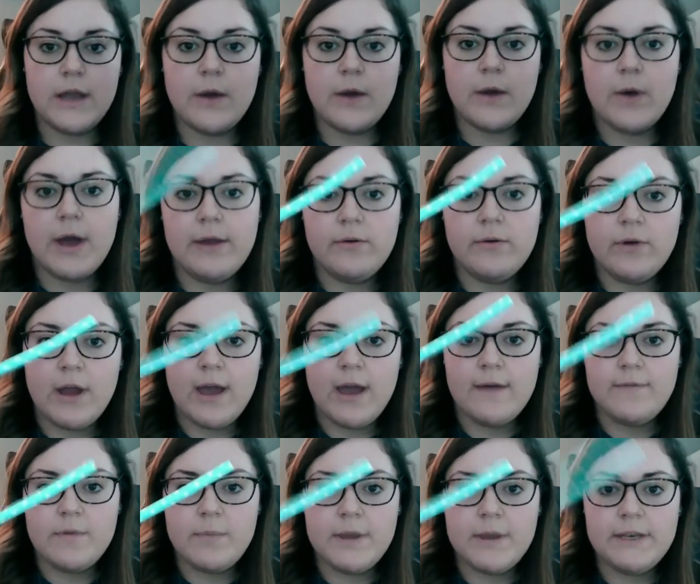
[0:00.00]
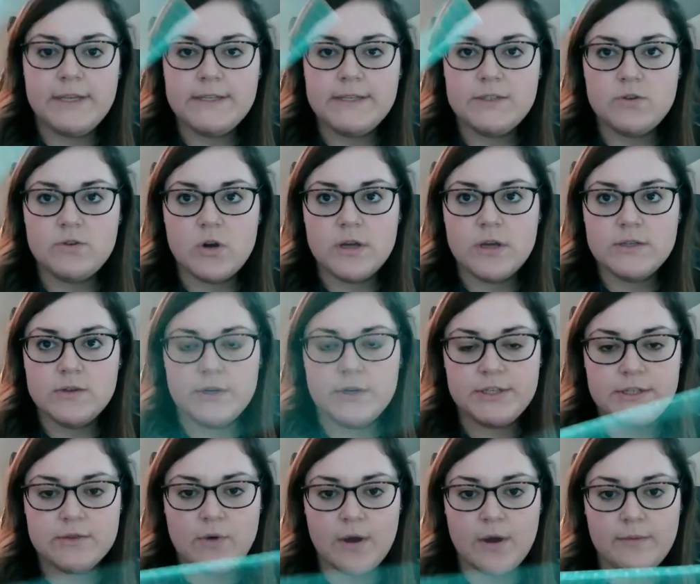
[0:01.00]
Now I don't have the bendy straw, so I
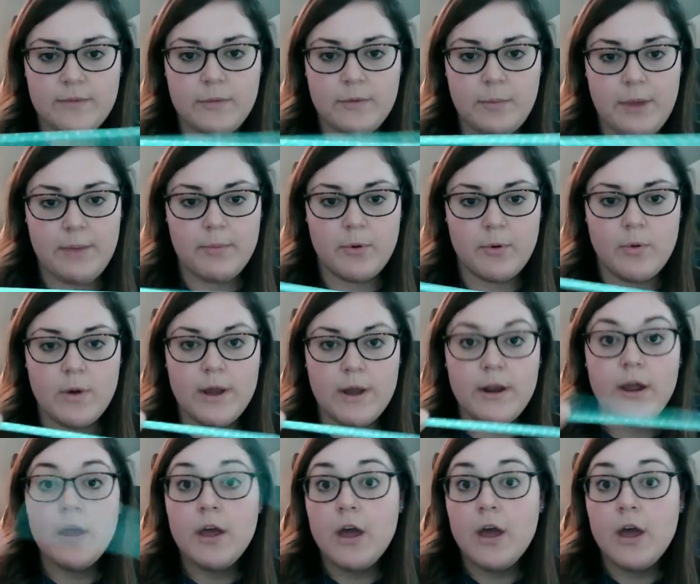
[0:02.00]
just grabbed a paper one.